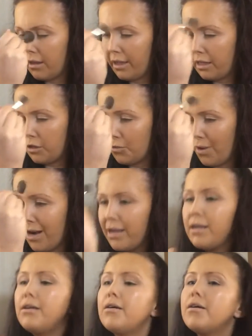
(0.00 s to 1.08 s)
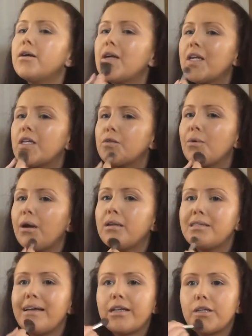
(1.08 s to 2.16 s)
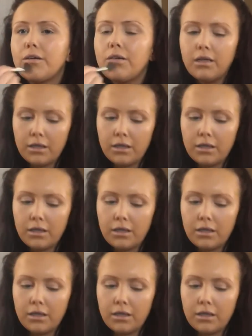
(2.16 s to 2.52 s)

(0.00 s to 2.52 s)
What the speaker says: Gets right in there, and just right in the center.